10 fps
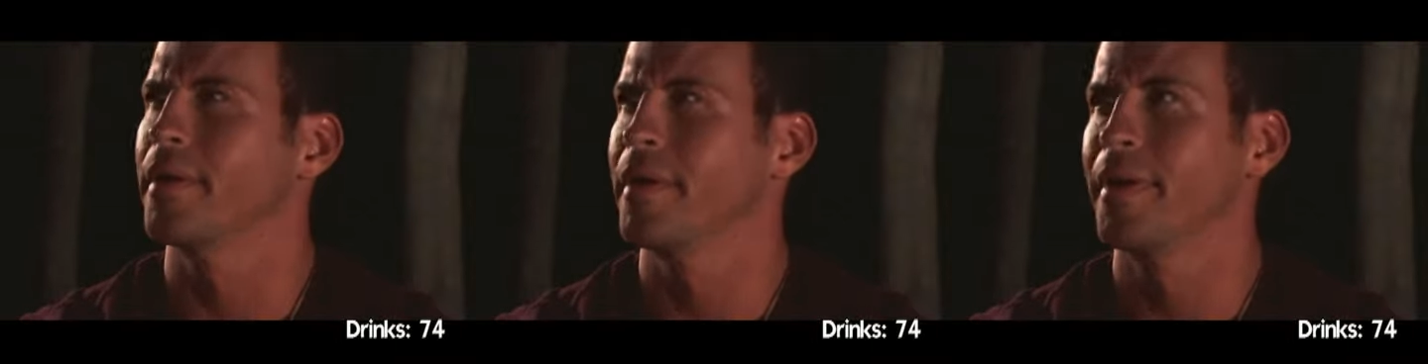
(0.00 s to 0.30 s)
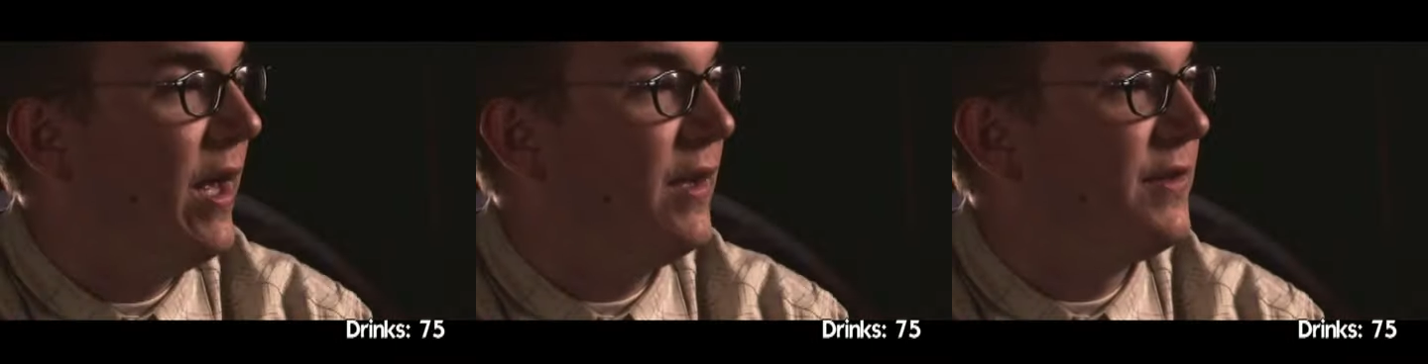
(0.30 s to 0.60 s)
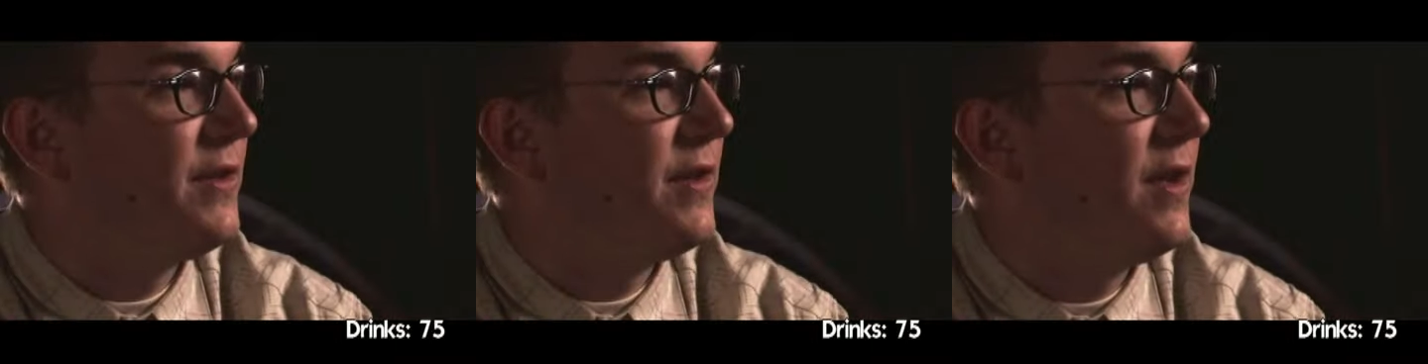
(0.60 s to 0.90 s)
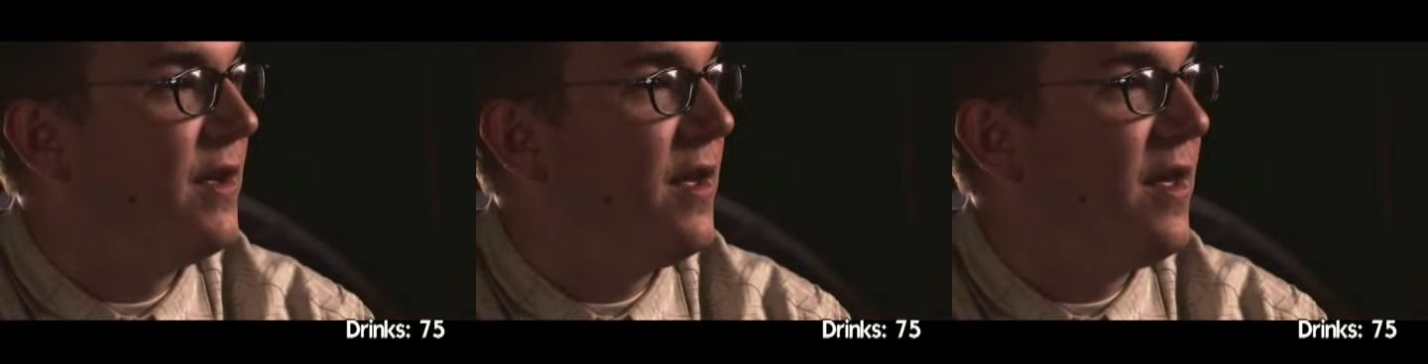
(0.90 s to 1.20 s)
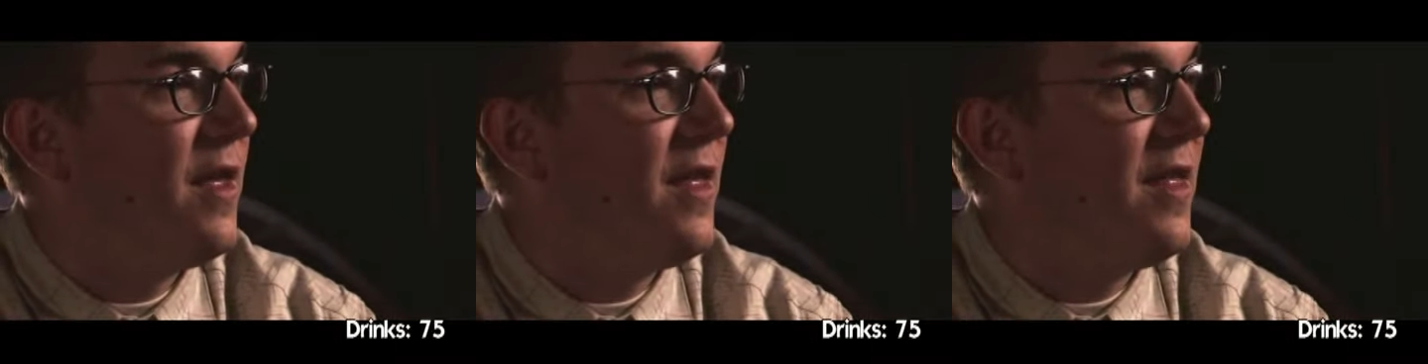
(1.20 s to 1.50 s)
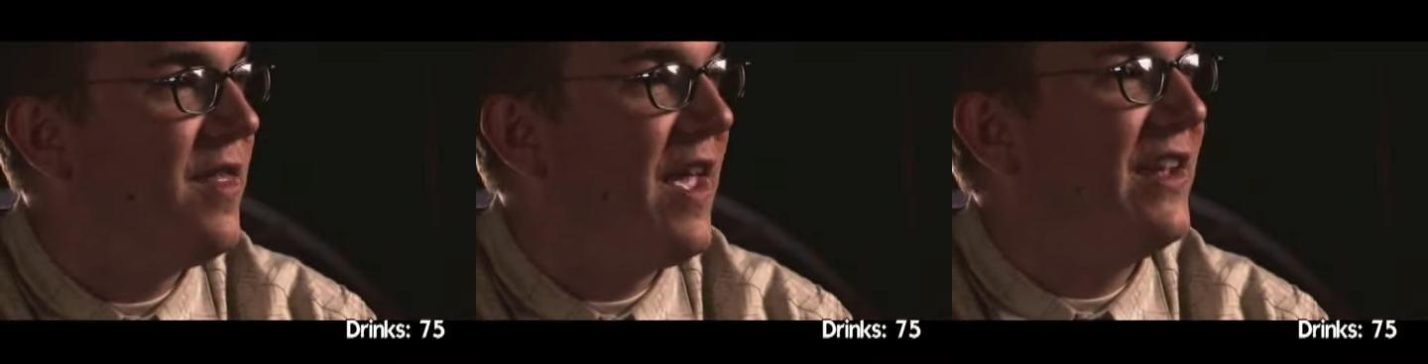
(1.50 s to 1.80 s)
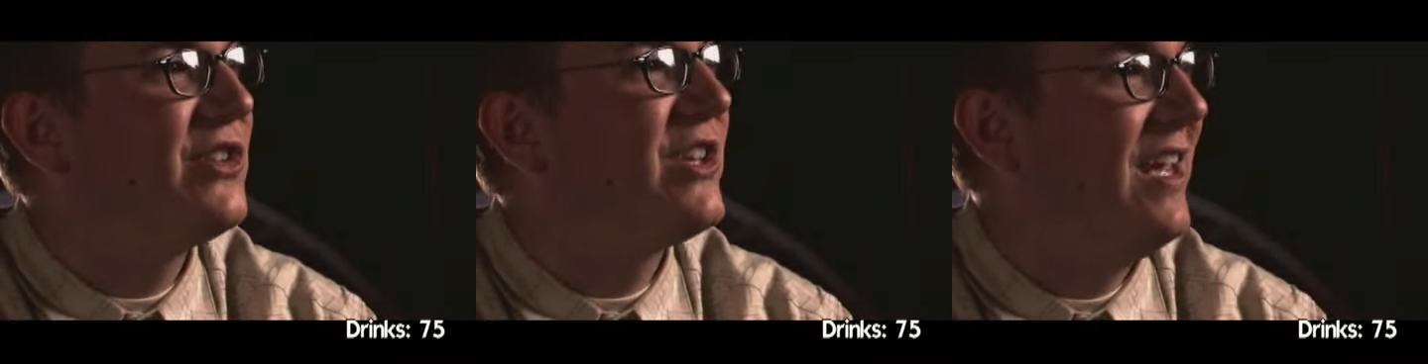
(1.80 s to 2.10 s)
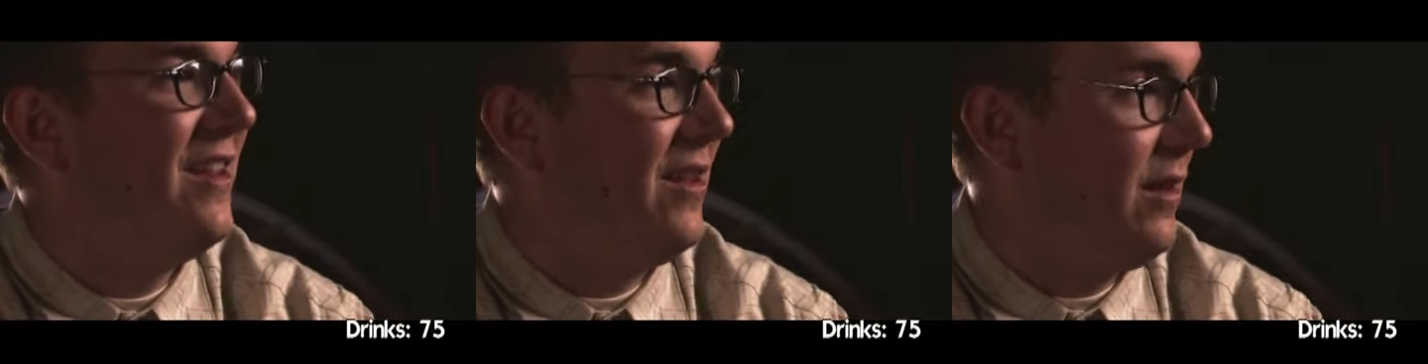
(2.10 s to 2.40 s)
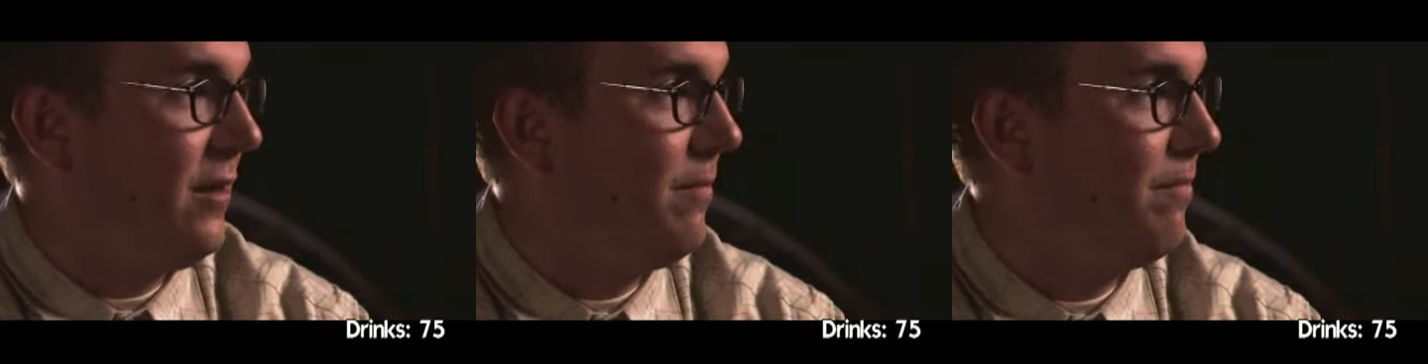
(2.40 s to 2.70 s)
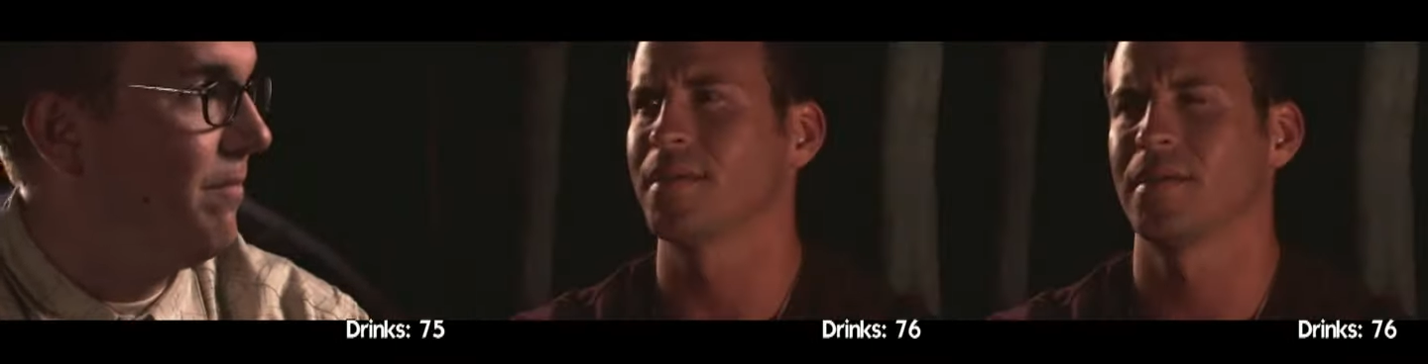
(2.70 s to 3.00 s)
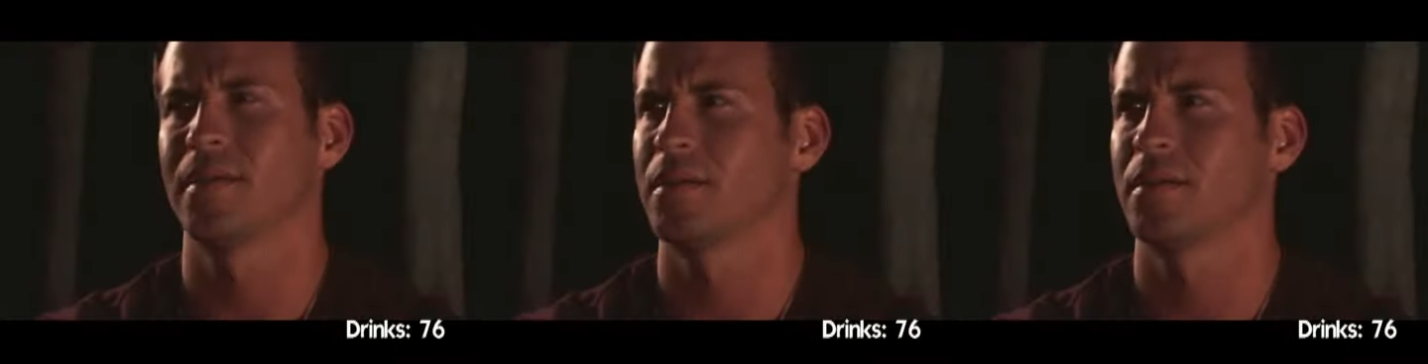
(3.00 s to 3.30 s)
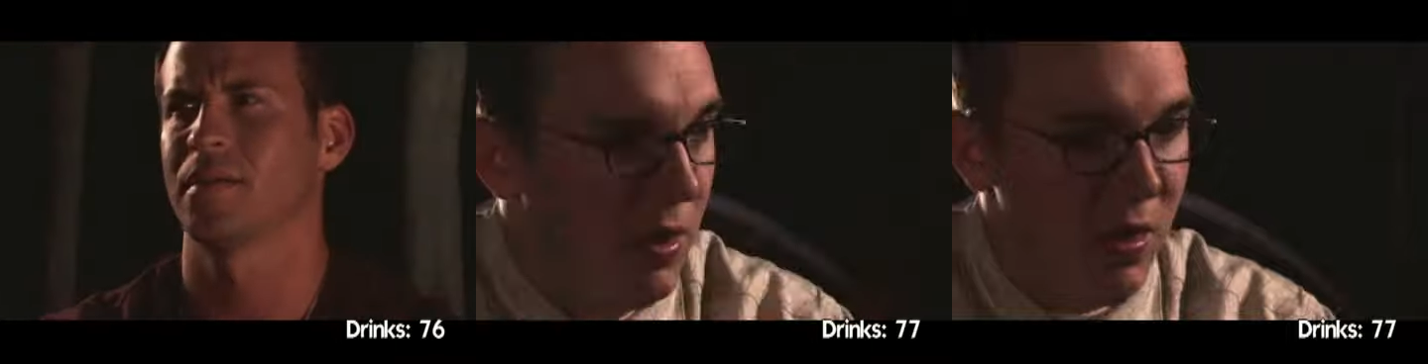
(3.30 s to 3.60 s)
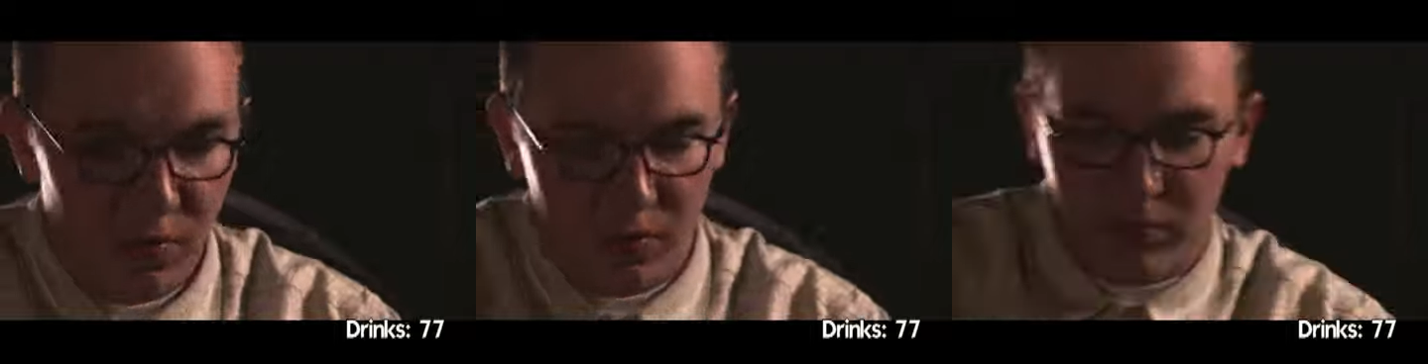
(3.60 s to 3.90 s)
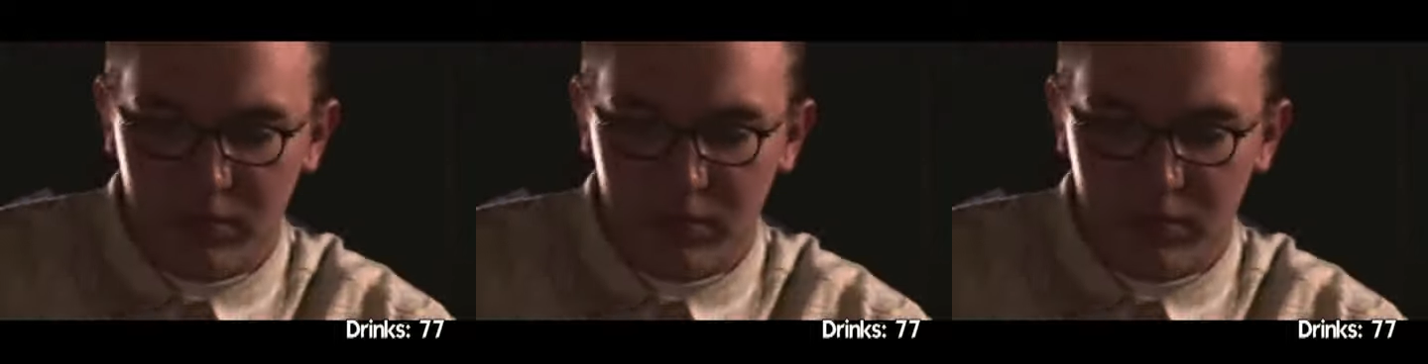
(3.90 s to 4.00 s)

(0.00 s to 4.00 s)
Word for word: Know it as Thanksgiving. N- no.